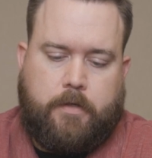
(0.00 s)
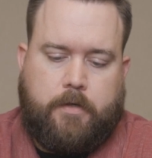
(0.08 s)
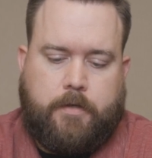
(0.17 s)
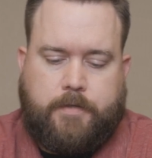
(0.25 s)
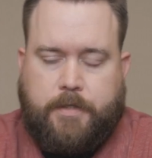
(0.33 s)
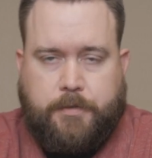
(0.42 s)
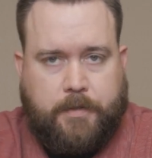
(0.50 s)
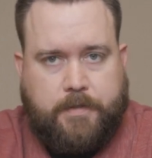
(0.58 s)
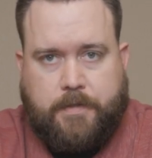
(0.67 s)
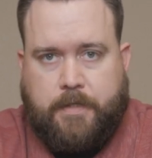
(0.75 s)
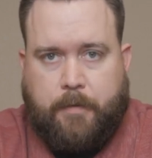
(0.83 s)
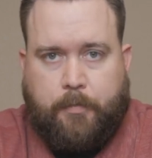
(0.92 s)
Essentially,
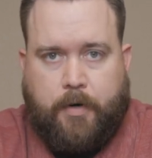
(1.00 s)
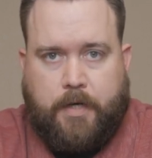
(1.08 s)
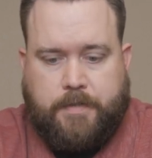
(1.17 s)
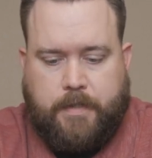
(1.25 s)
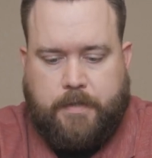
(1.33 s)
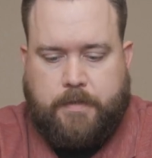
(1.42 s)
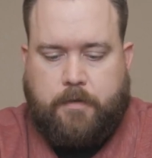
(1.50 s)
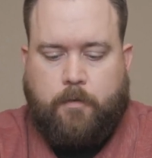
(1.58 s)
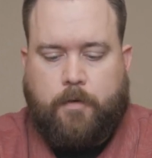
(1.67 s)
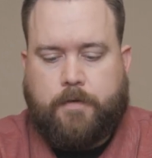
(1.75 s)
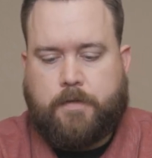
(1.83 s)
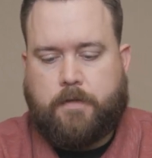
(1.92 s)
it's the same process. You
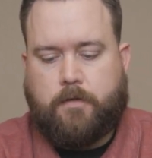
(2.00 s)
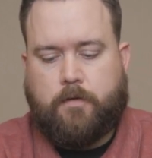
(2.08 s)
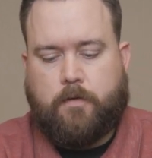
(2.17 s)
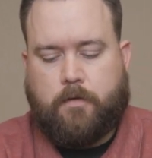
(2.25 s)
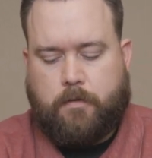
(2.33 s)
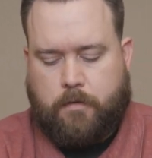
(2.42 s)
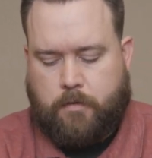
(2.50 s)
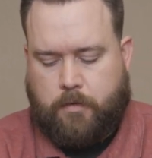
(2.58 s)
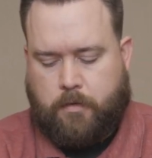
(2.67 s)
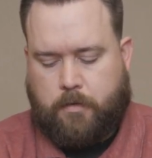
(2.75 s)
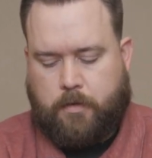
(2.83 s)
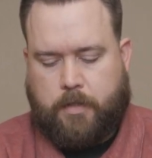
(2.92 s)
want to
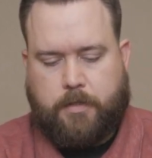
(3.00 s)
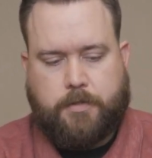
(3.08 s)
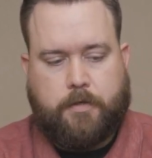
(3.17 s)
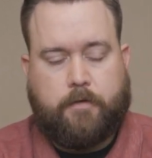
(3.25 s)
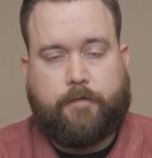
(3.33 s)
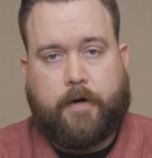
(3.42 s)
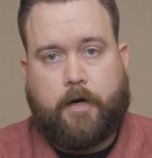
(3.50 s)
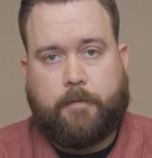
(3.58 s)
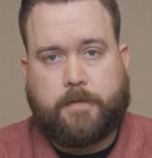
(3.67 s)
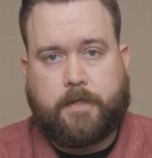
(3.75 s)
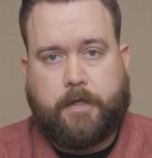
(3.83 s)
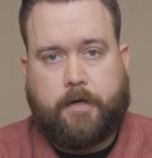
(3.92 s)
ensure the
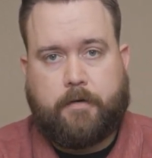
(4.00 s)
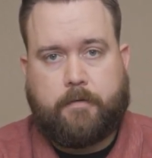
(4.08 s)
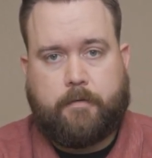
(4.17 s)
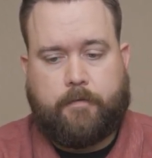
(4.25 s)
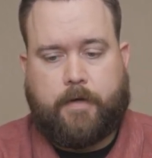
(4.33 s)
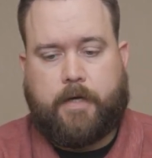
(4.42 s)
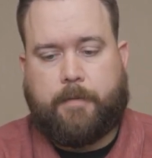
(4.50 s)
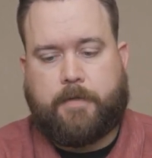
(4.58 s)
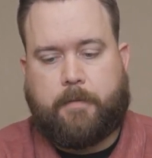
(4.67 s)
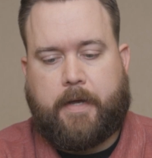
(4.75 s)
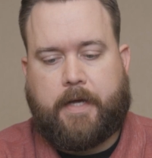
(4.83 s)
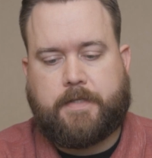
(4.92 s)
firearm's clear. You've got an
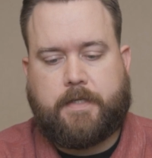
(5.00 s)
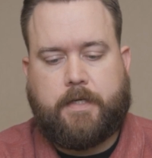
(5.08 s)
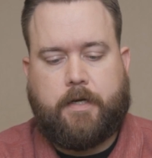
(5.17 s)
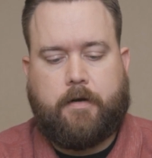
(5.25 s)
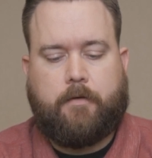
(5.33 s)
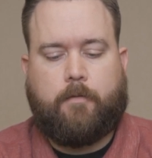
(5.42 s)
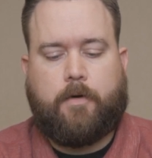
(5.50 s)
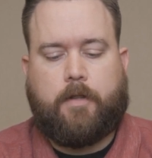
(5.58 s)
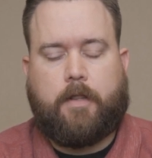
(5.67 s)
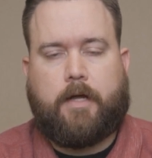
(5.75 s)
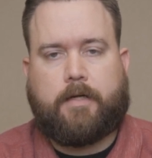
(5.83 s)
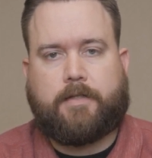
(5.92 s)
empty magazine here and
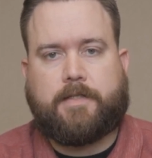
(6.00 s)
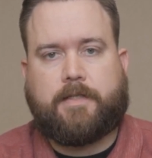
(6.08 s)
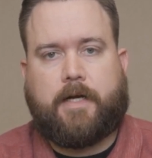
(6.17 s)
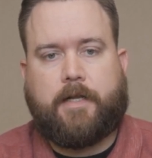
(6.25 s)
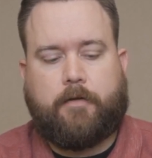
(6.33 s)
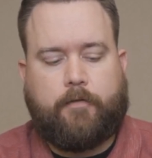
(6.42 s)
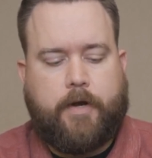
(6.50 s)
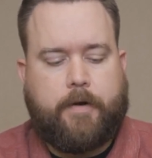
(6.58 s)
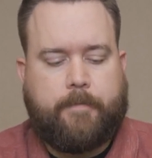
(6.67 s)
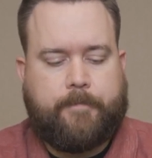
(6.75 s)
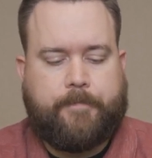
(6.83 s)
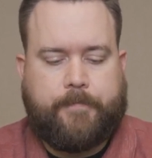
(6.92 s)
wanna lock the slide to the rear.